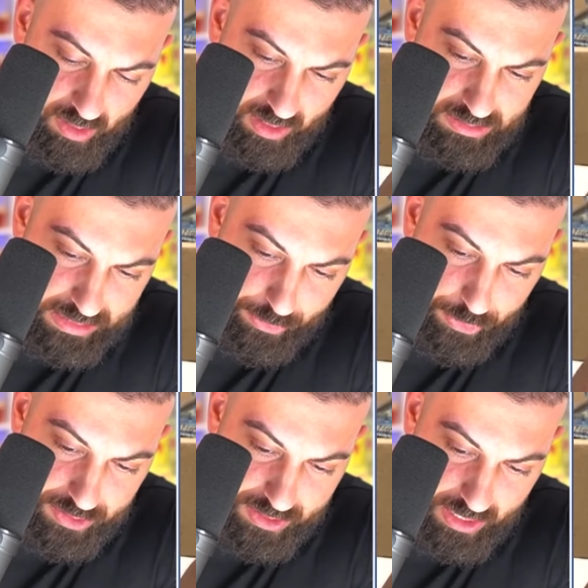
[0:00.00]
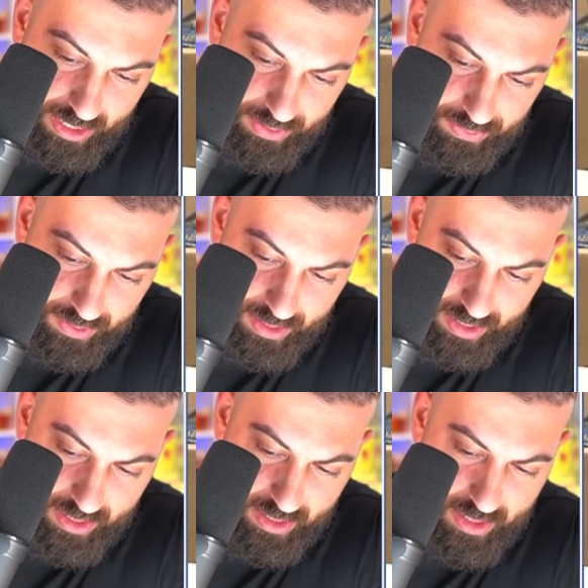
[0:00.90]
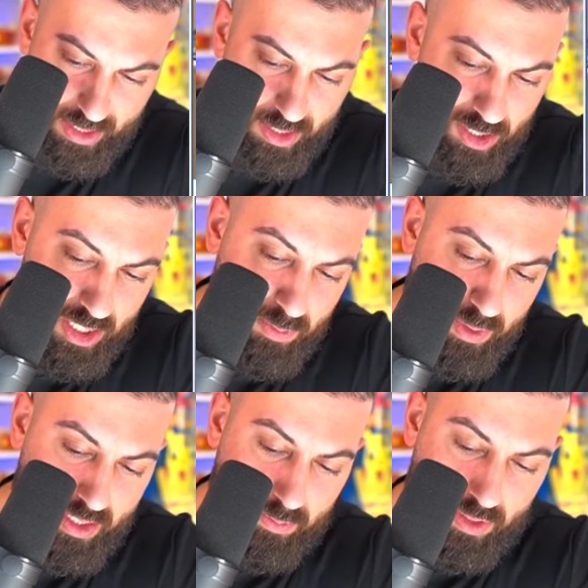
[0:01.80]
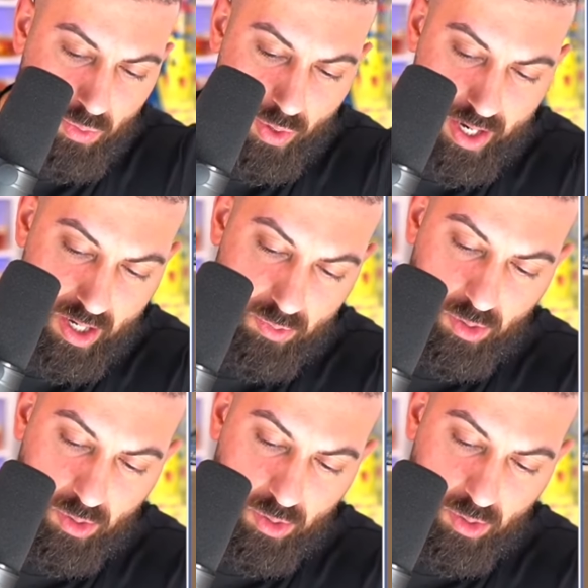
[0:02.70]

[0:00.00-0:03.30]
That's not a good sign. Okay. Could just be something weird.